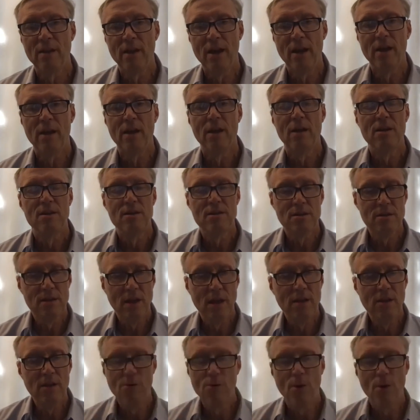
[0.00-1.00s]
like
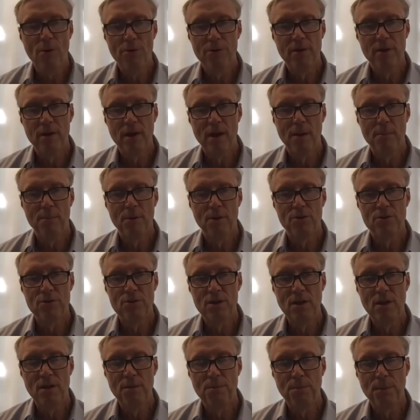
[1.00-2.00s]
steady growth in nominal
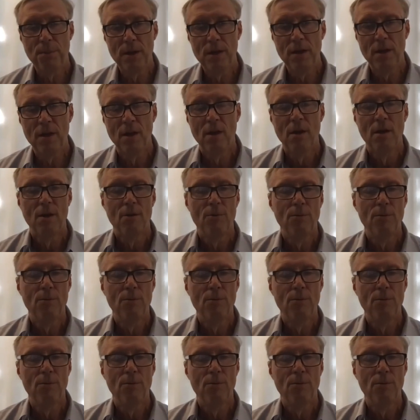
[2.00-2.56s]
GDP,